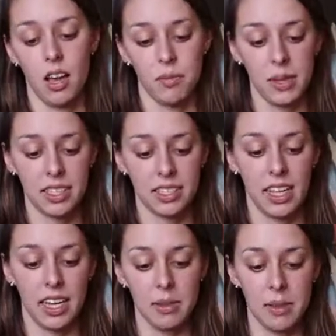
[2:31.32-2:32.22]

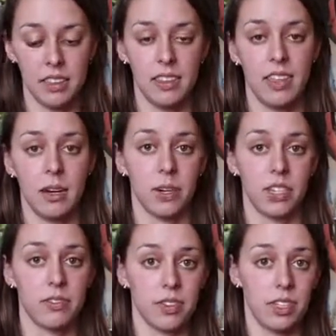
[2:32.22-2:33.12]
Basically any method that
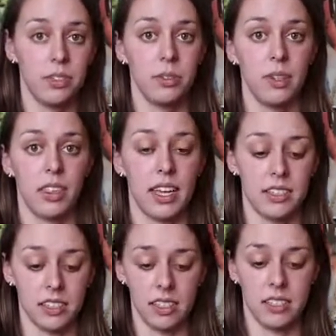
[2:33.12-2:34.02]
works for you that
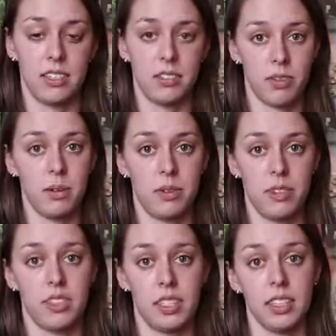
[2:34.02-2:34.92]
doesn't
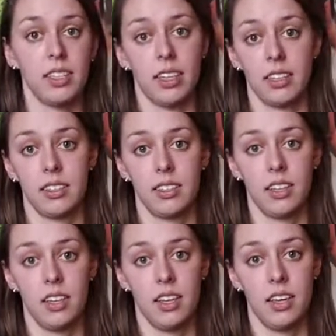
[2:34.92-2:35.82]
disrupt the seedling
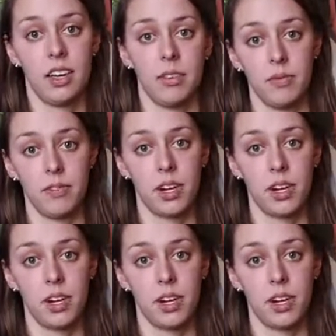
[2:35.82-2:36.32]
very